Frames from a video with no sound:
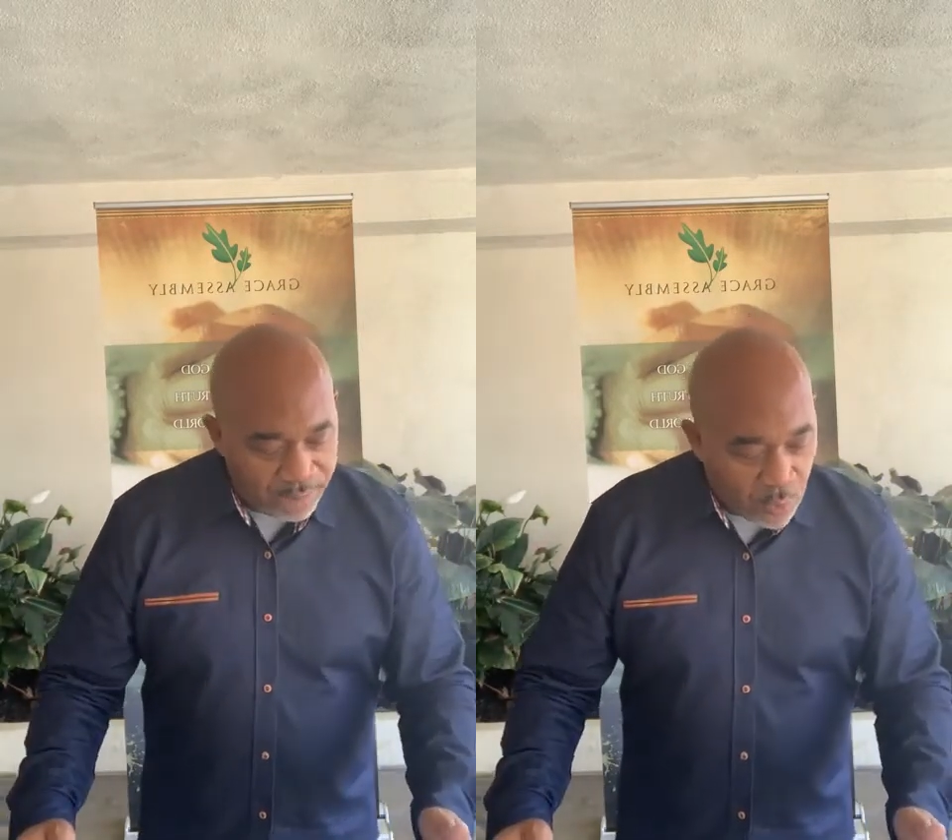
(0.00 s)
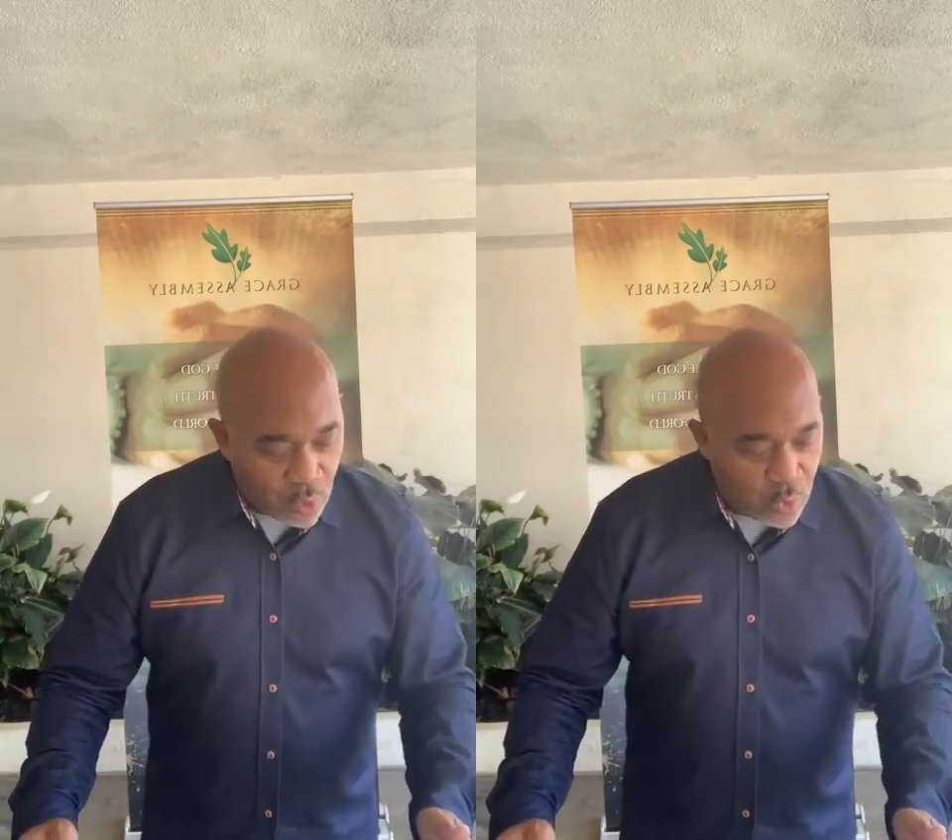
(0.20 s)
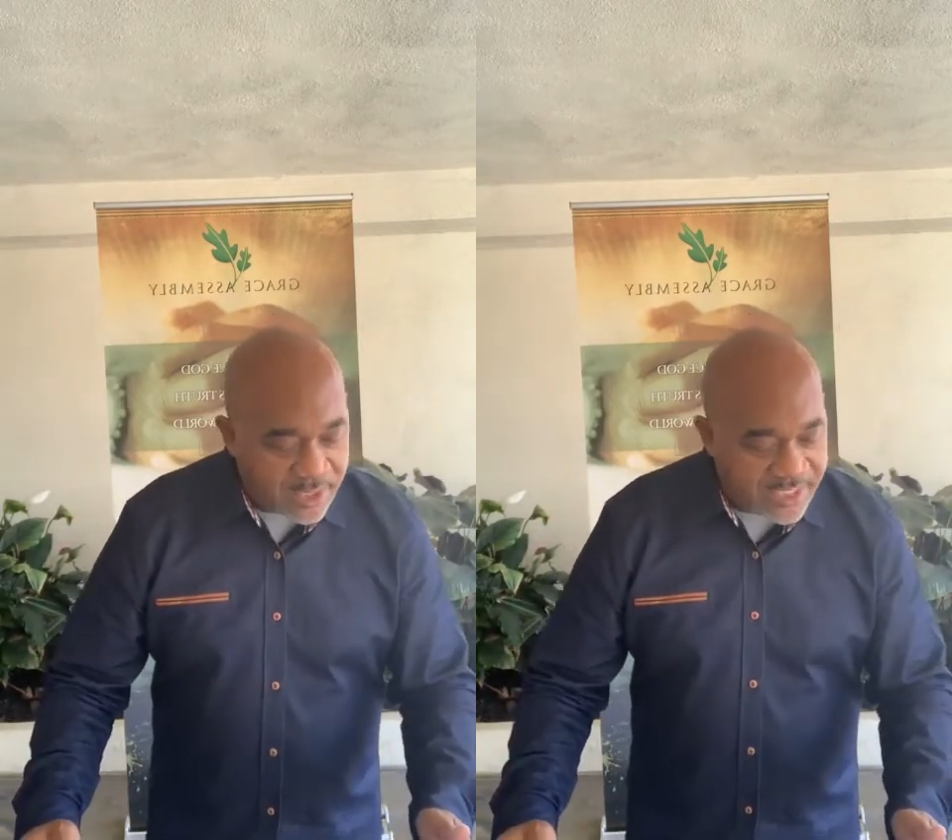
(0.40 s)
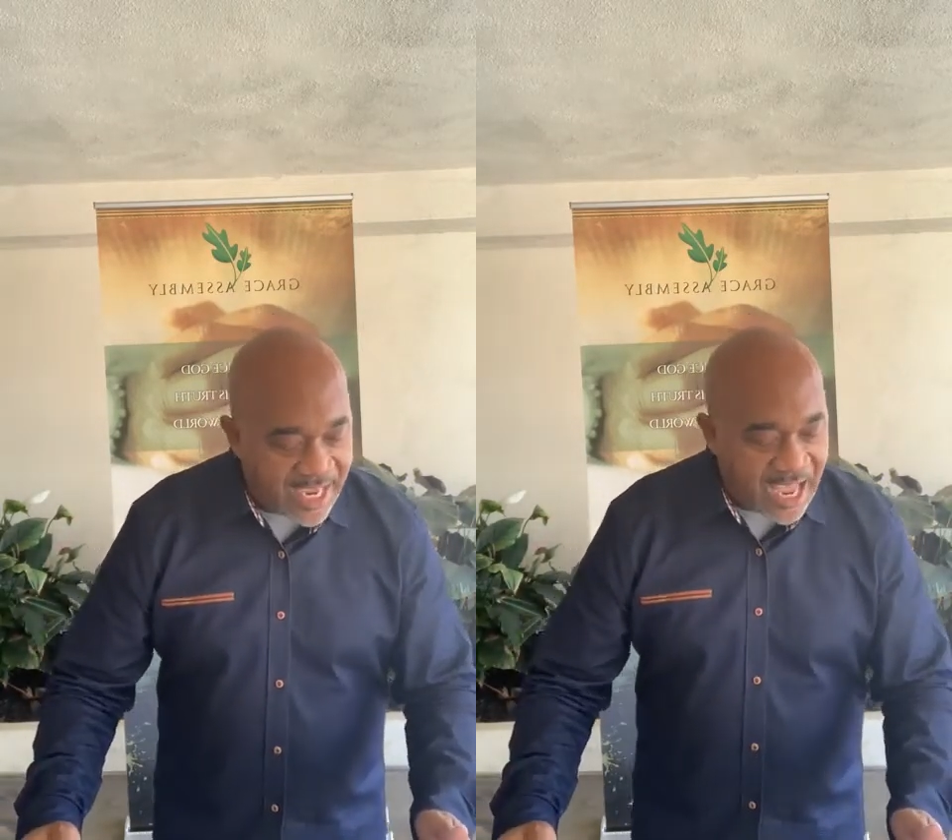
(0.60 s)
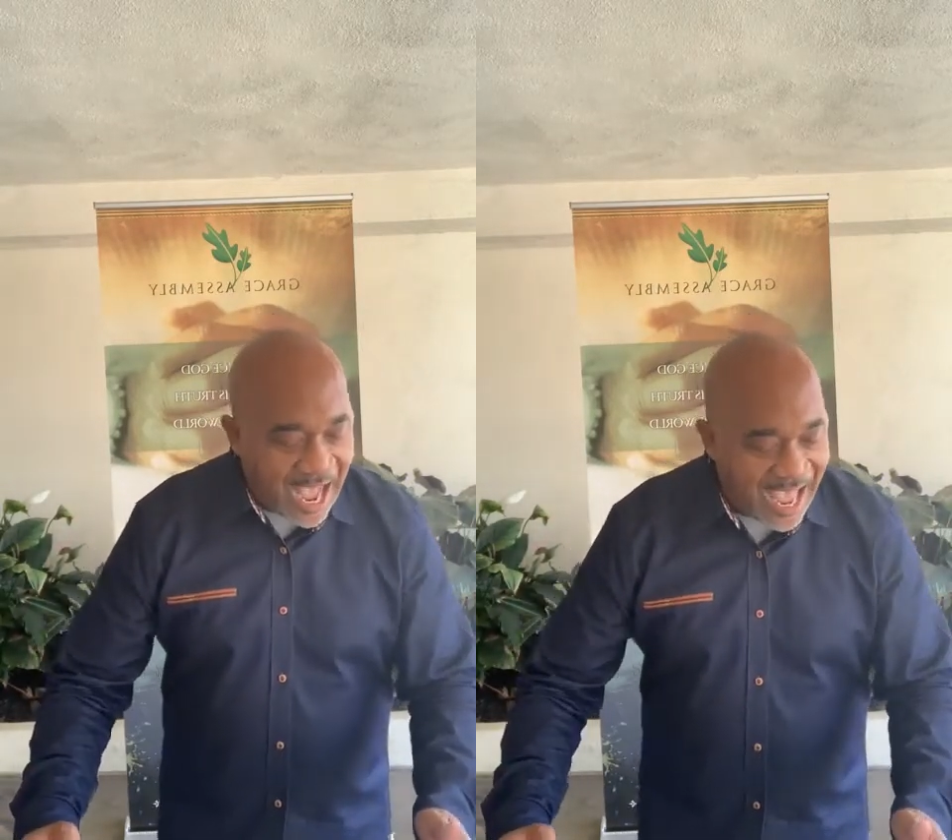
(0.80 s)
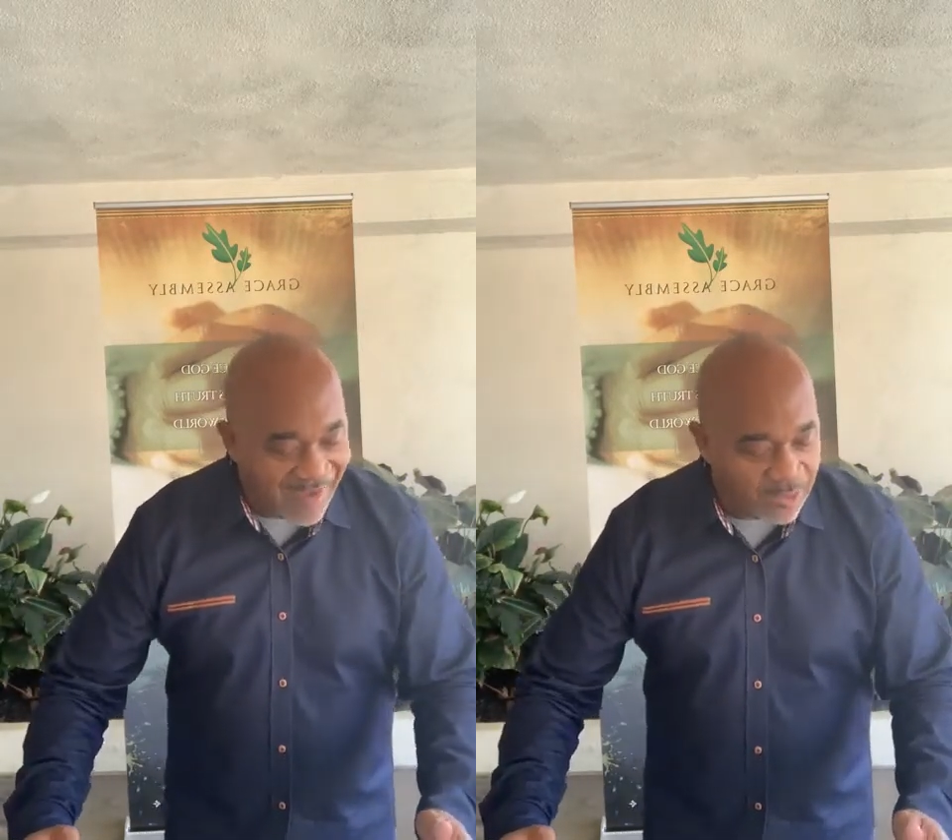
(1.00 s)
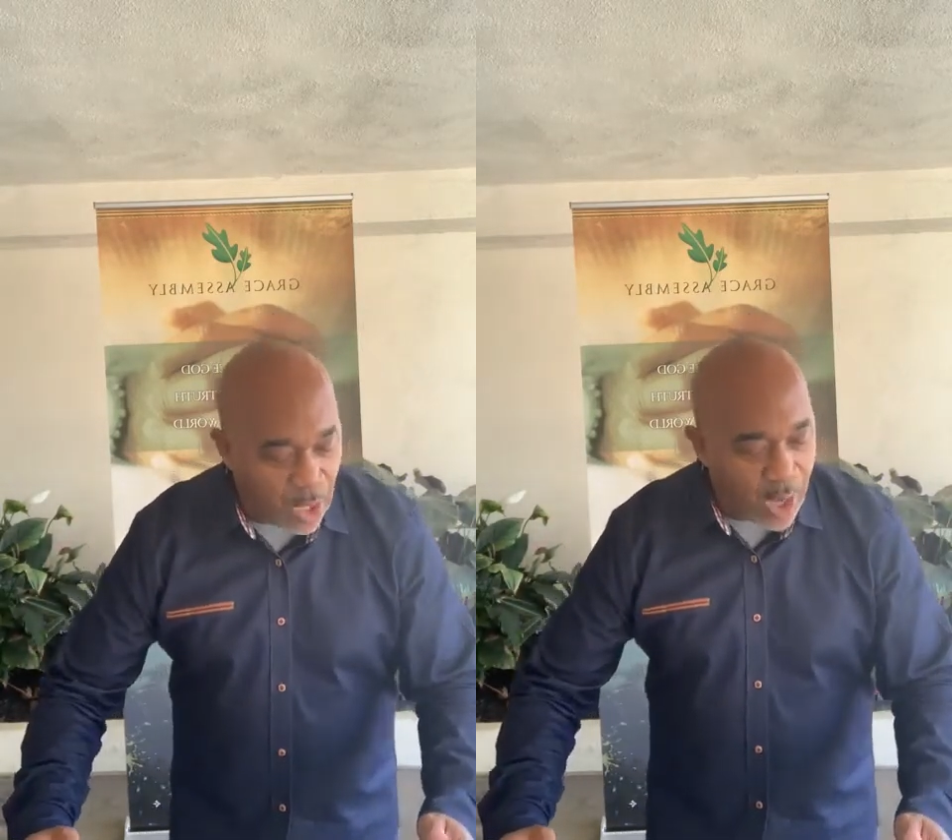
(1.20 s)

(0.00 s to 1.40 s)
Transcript: for whose sake I have